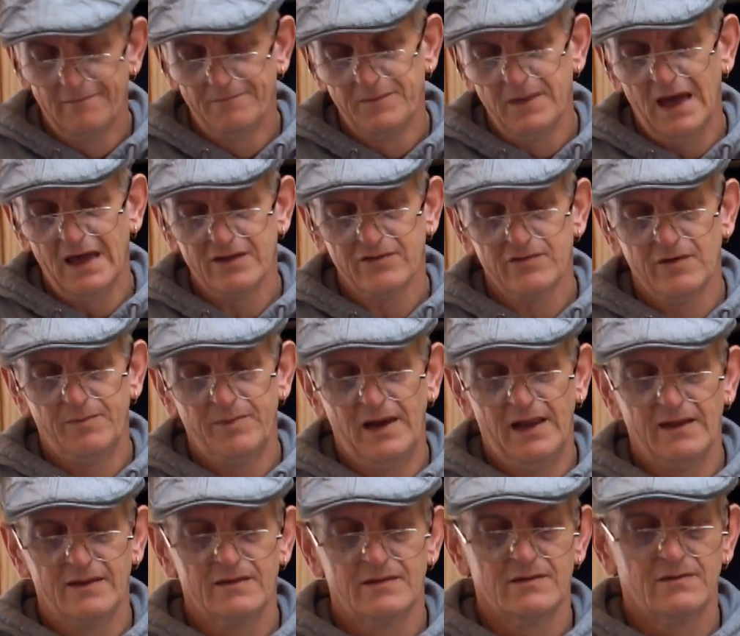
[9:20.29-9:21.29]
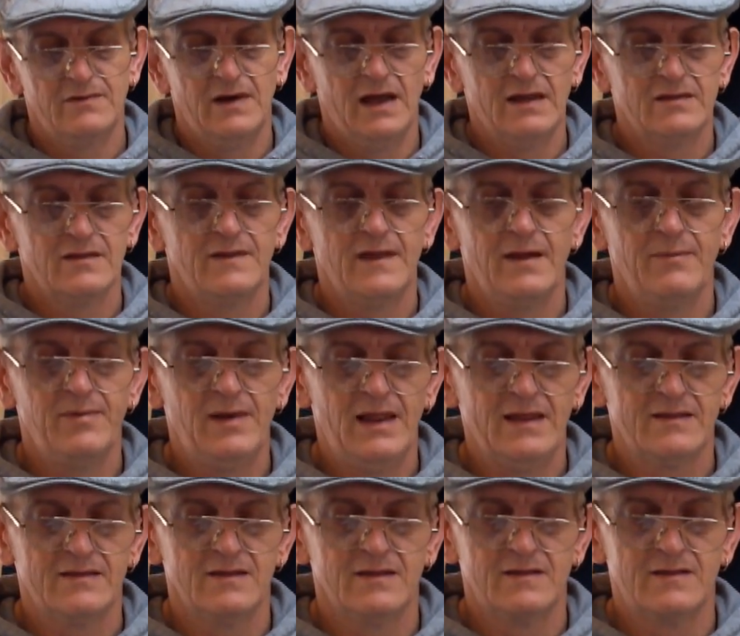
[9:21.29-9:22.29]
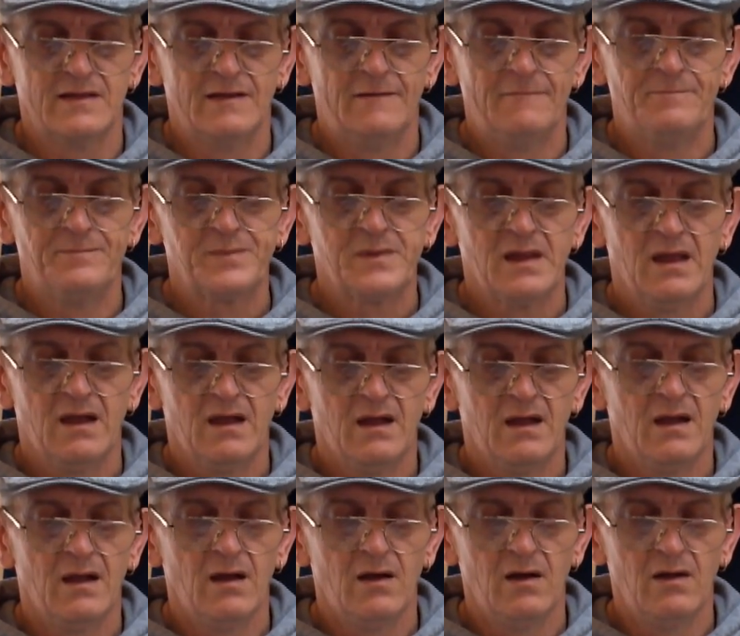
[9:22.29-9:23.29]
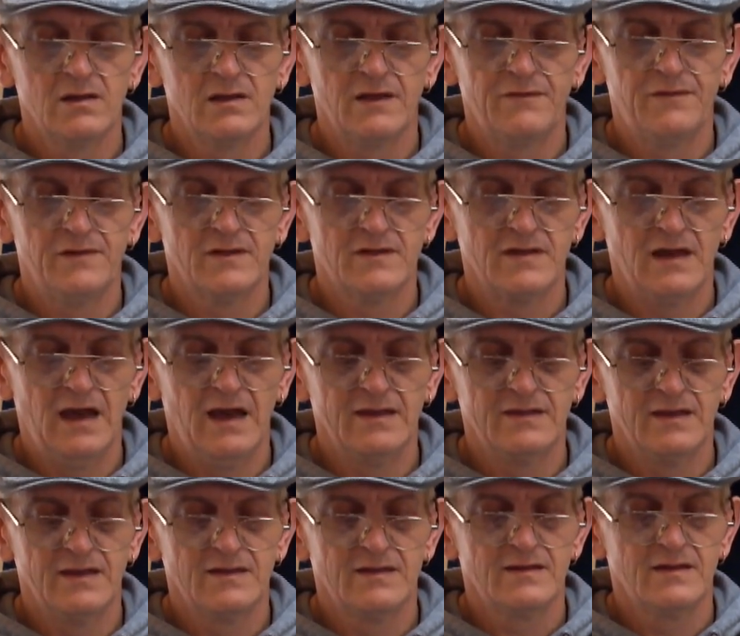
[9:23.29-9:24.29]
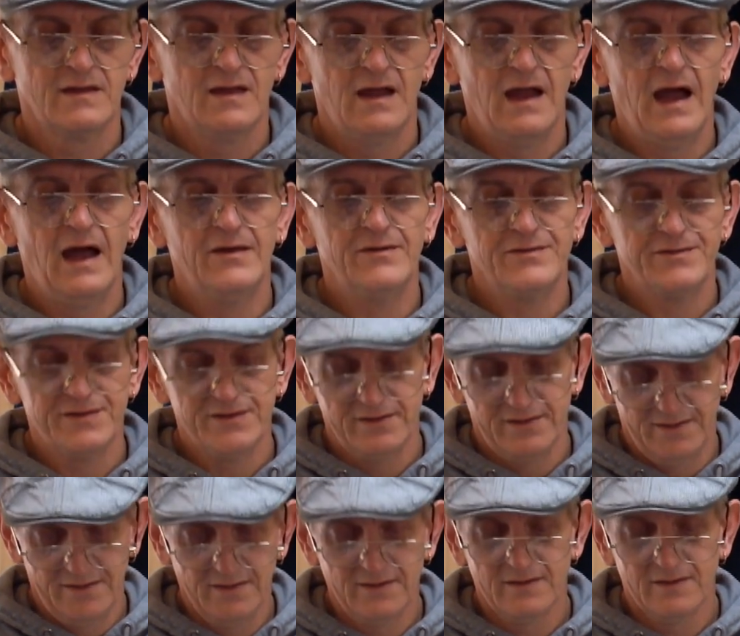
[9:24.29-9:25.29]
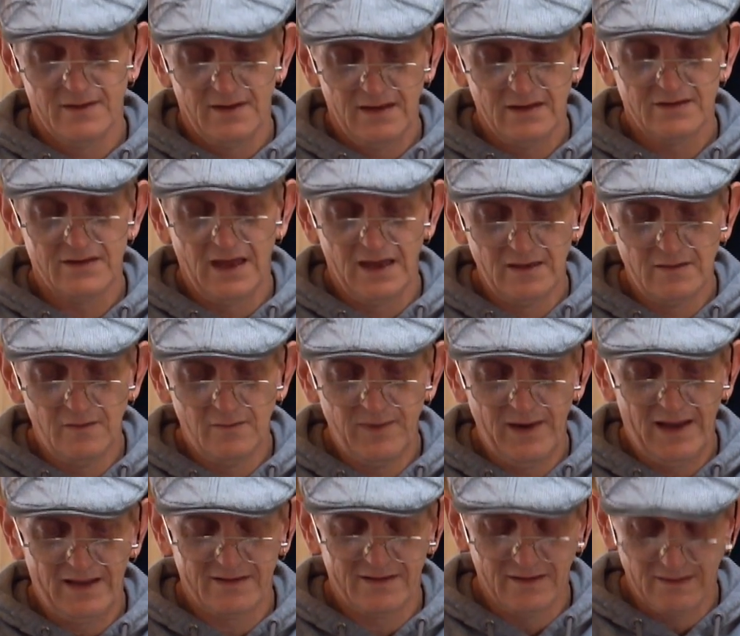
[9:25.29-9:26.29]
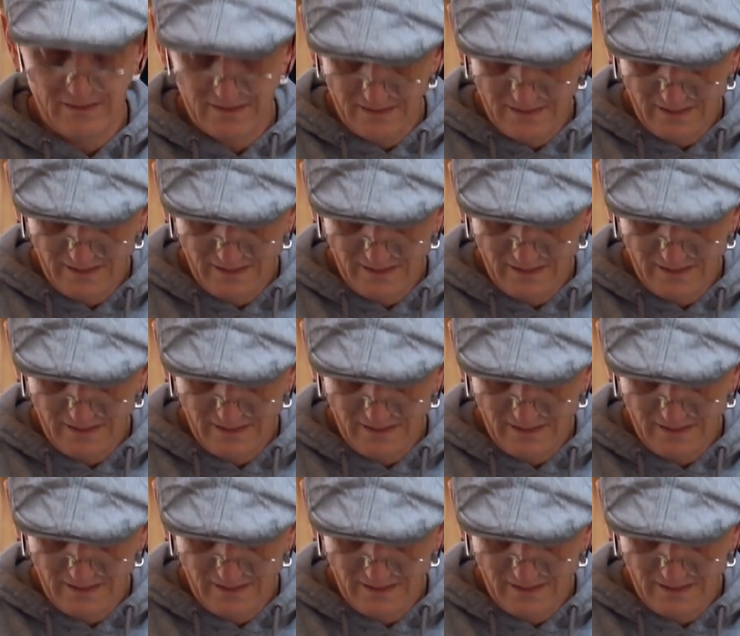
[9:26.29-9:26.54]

Astroplast, right, so they're plasters. All different sizes and single plasters,